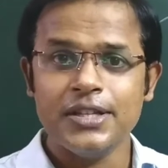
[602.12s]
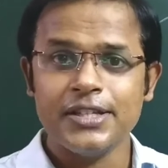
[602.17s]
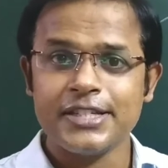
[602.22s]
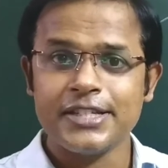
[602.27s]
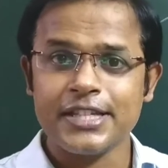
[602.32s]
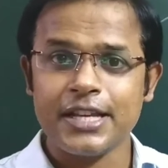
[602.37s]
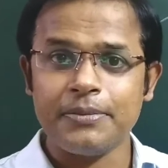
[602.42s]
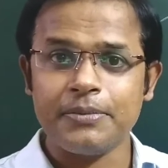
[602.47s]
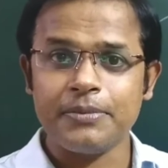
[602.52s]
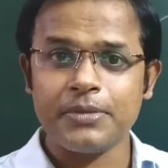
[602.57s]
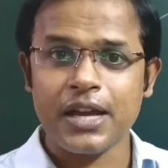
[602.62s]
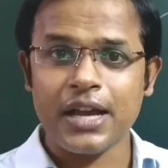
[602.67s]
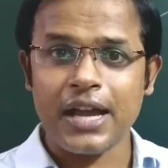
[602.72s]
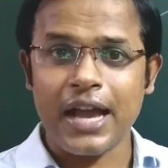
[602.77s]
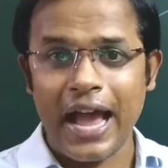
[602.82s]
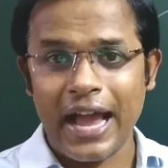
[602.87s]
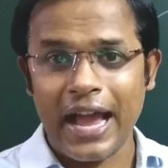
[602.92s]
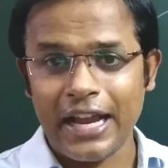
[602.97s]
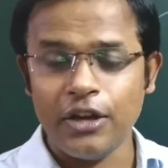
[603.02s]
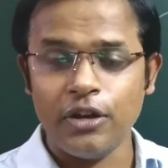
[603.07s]
some
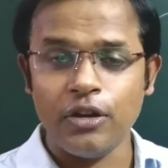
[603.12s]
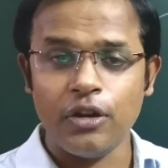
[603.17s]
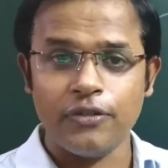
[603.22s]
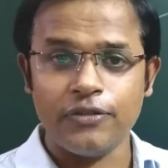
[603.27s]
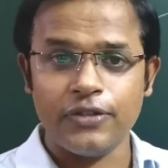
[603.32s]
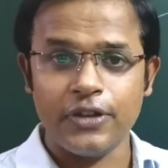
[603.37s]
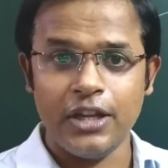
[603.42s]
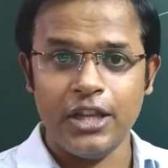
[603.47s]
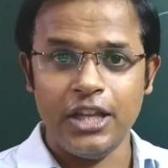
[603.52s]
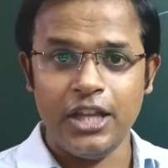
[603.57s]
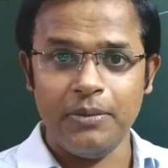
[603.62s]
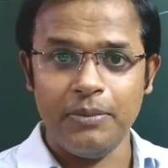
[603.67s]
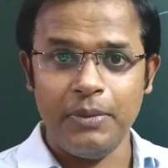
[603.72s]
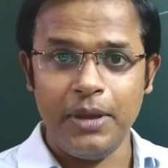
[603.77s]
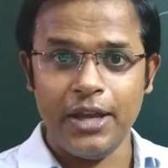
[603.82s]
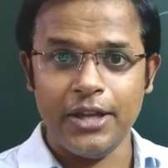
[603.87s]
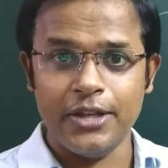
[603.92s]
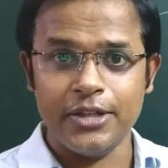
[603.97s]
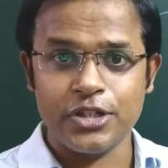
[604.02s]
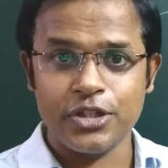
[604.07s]
kind of an
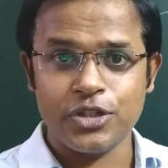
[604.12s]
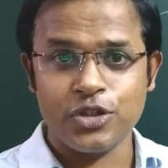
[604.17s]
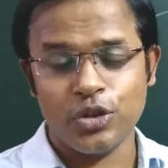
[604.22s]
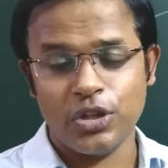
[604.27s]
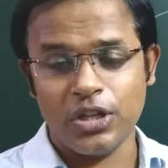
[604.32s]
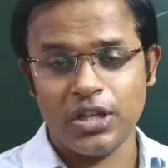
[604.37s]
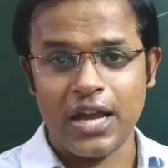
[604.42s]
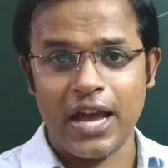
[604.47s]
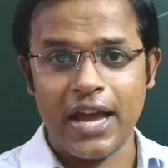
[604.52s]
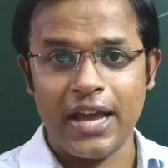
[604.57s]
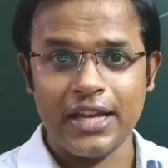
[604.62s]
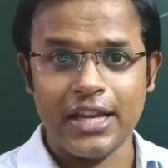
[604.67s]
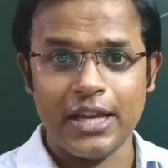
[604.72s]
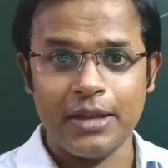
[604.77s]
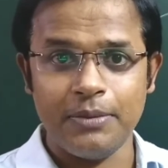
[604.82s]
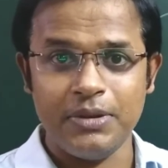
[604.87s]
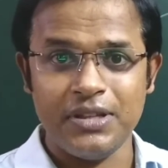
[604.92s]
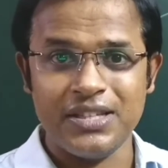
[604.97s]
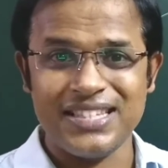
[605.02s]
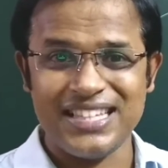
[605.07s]
image so that I
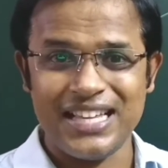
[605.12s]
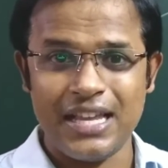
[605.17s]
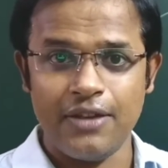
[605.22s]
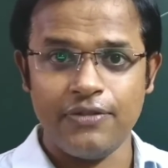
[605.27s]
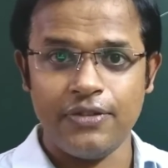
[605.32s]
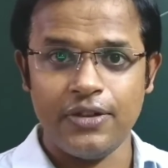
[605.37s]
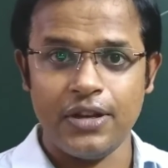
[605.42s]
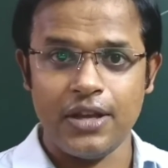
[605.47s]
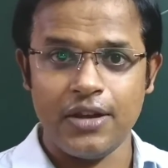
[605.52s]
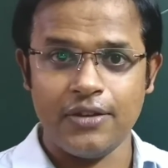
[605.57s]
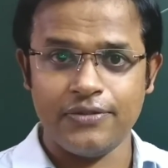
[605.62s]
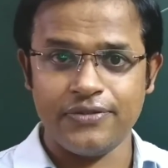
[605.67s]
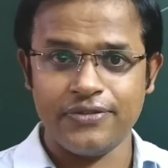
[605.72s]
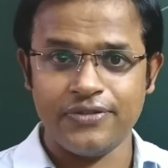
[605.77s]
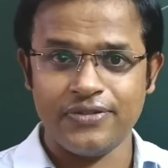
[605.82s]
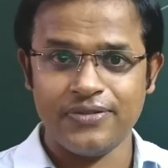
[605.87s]
can be safe enough.